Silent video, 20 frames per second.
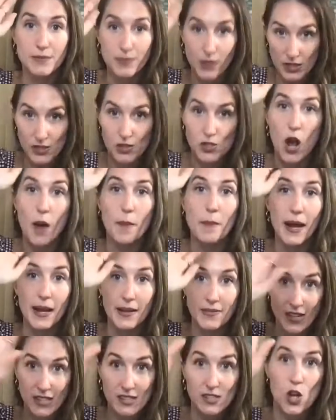That's not
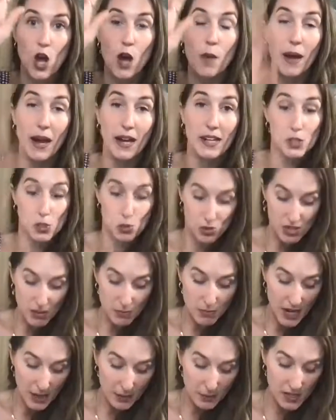mine. That's not mine. So
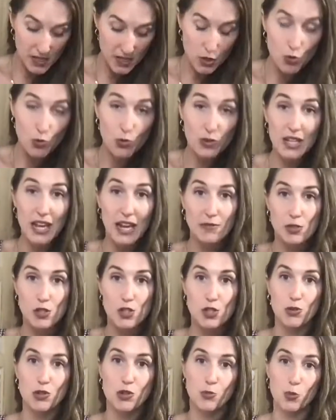sometimes you really have to
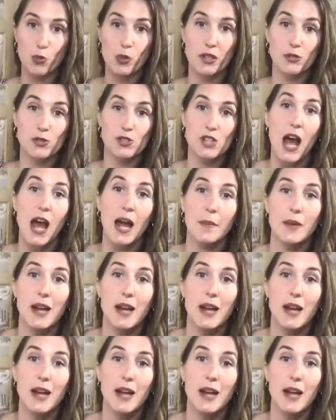do it in real time.